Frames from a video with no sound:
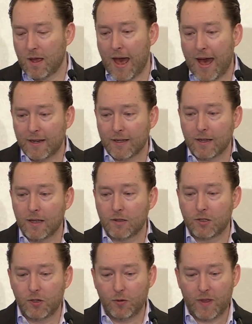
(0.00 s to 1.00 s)
Adding
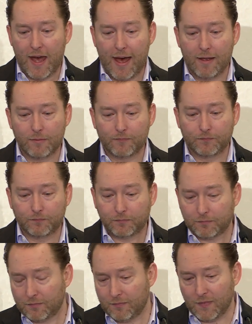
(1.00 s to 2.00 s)
to that,
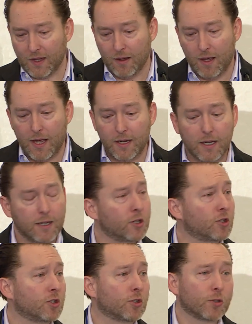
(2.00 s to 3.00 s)
and
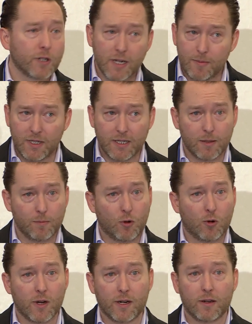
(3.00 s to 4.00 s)
extremely
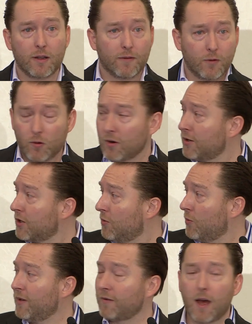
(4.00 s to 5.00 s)
important, of course,
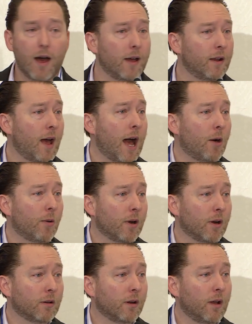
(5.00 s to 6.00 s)
we've got
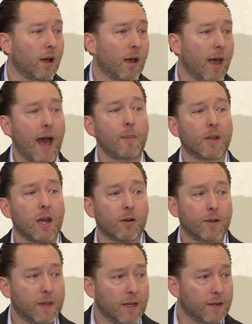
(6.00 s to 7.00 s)
our happy hour
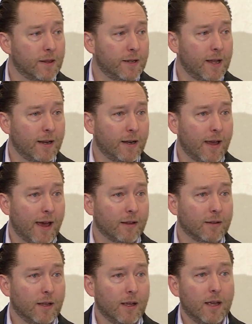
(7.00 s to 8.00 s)
at the end of the day today.
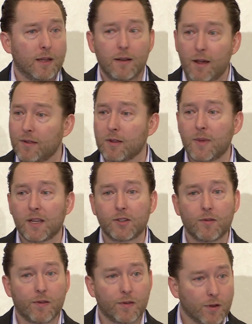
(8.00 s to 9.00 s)
Nothing makes
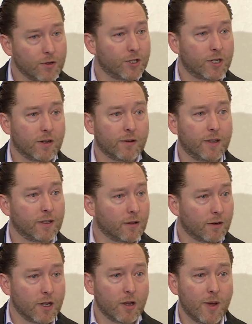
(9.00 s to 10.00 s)
you thirstier than
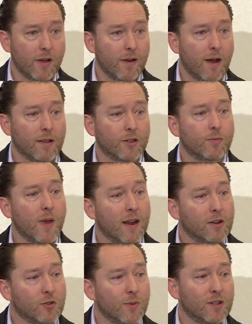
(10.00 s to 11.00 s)
learning about knowledge
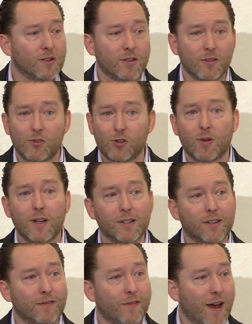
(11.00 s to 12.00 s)
management, so join
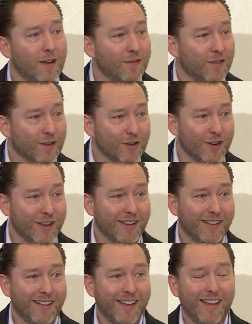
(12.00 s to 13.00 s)
us at 5:30.